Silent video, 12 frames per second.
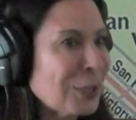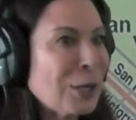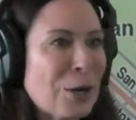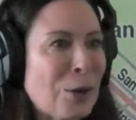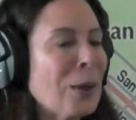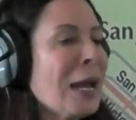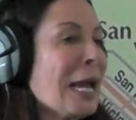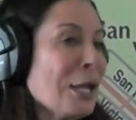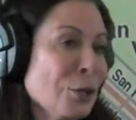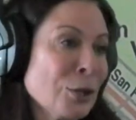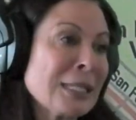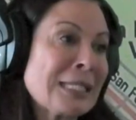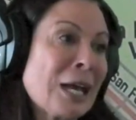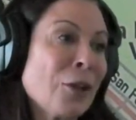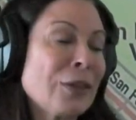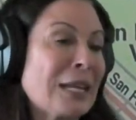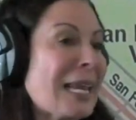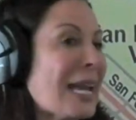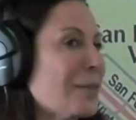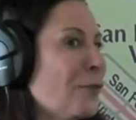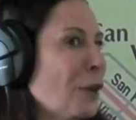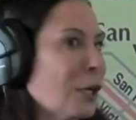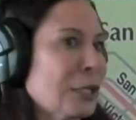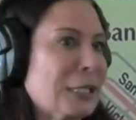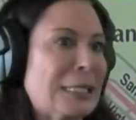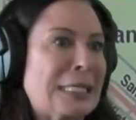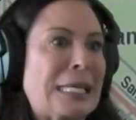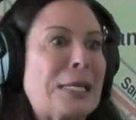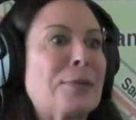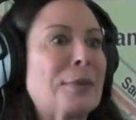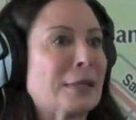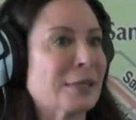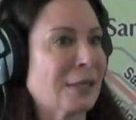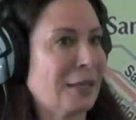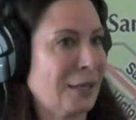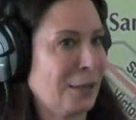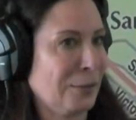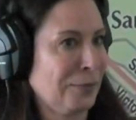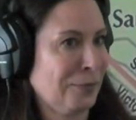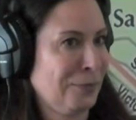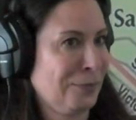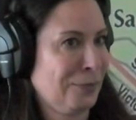You know, you could tell that he had fucking demons in him.